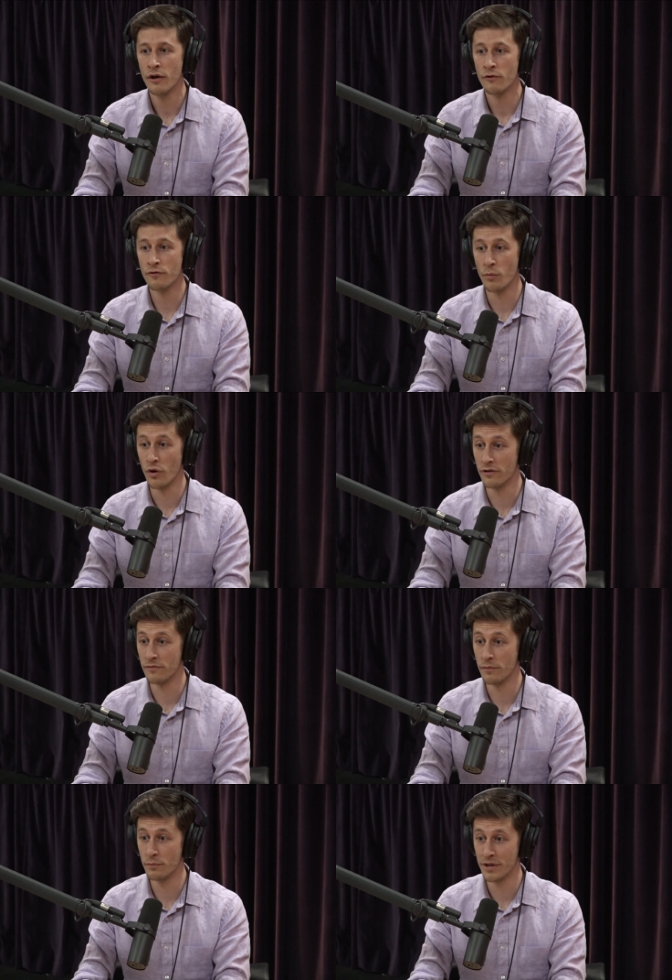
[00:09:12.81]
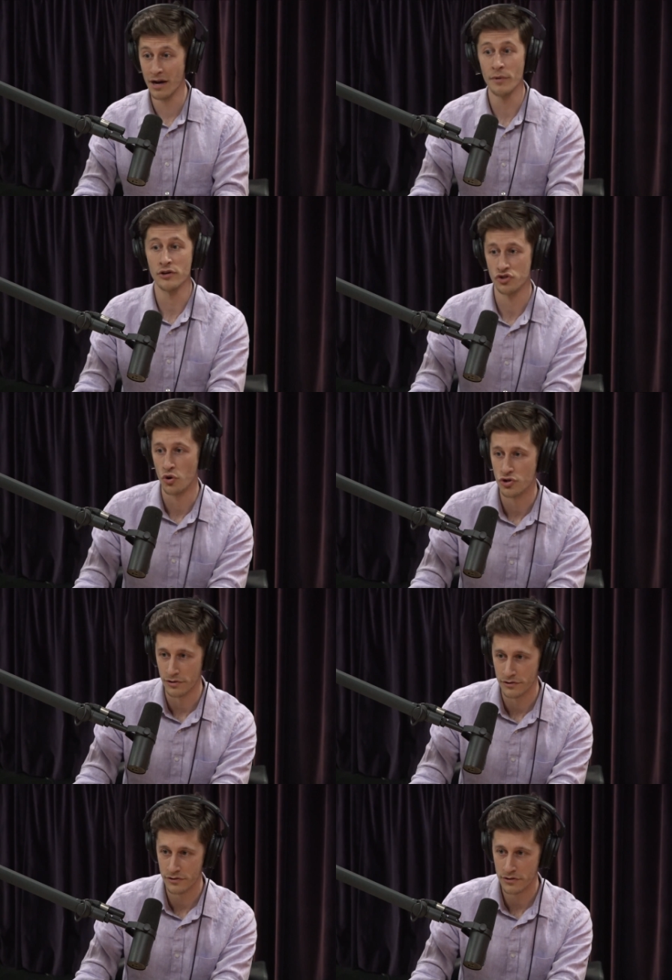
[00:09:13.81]
from one of becoming a
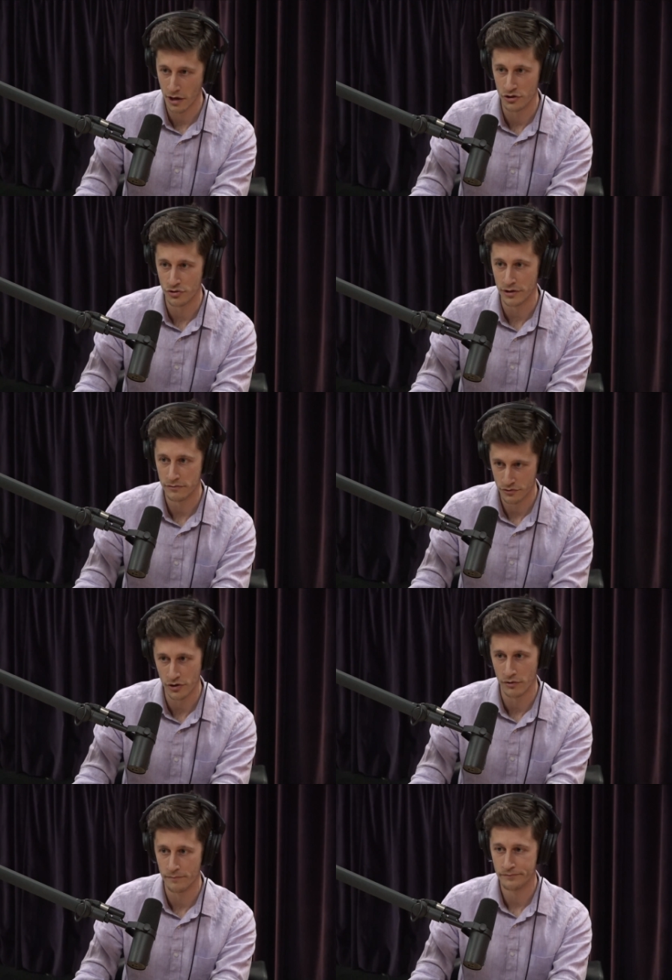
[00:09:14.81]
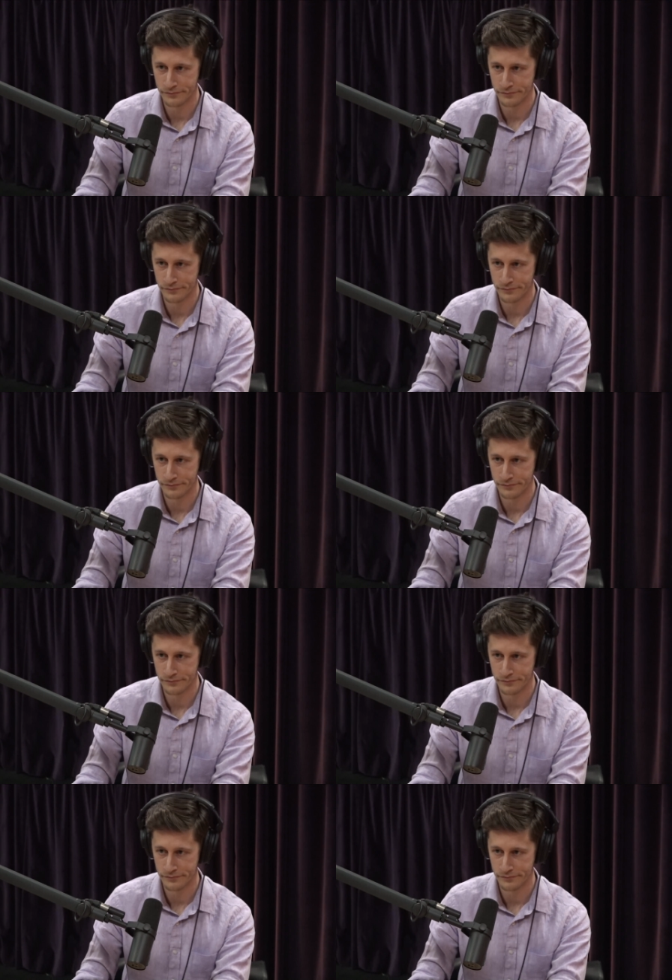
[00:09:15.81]
socialist country. And so, I think we